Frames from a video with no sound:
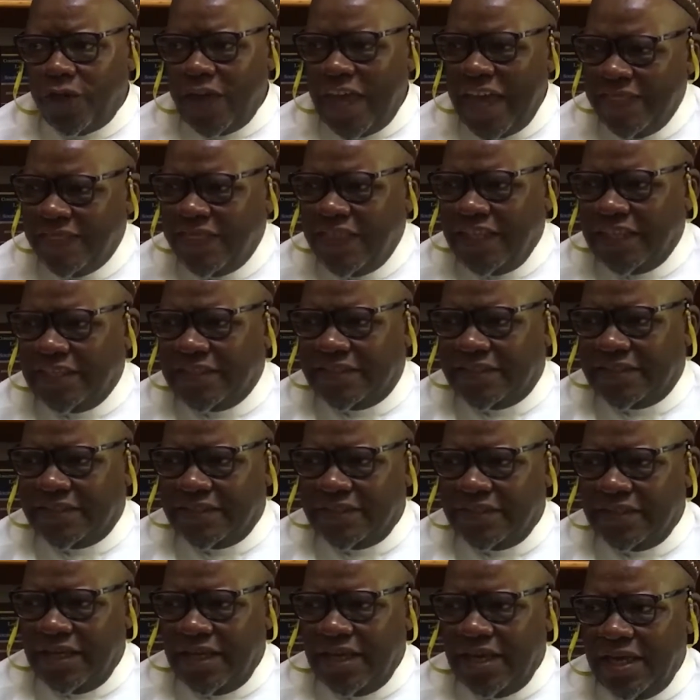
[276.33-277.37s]
ethics,
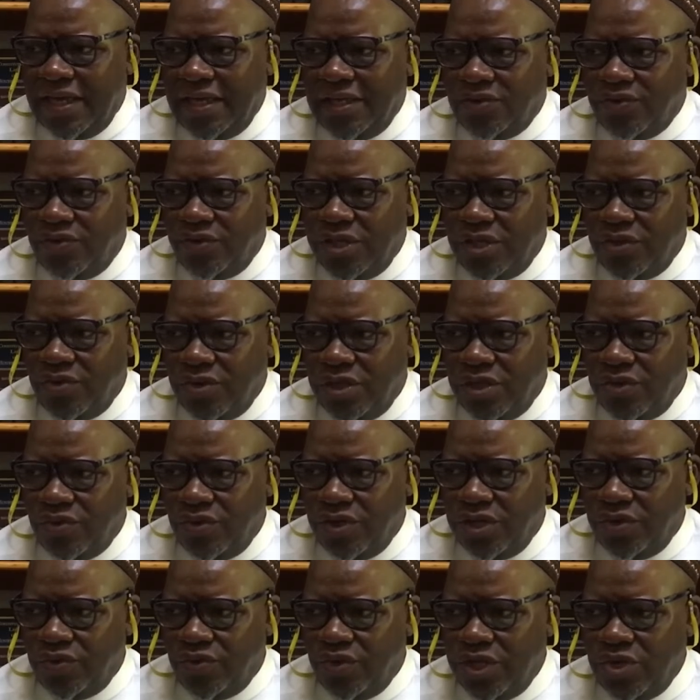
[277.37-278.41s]

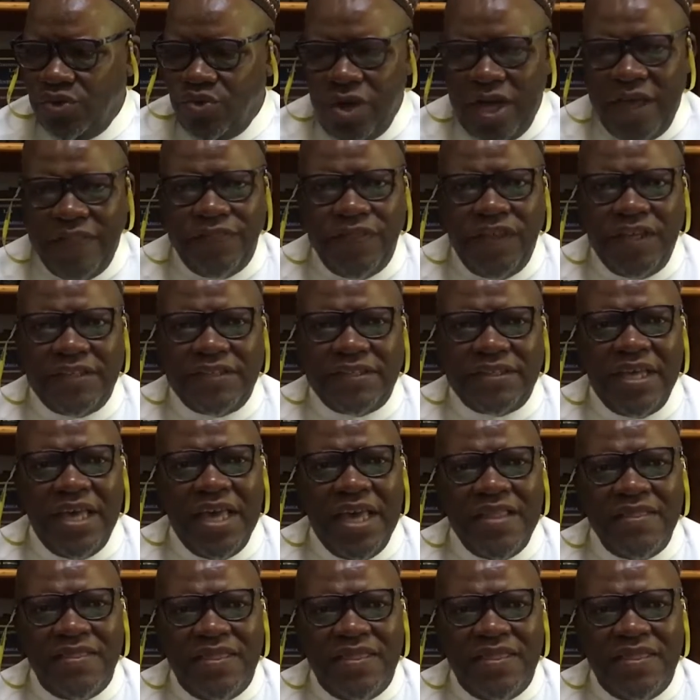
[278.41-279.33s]
ethics,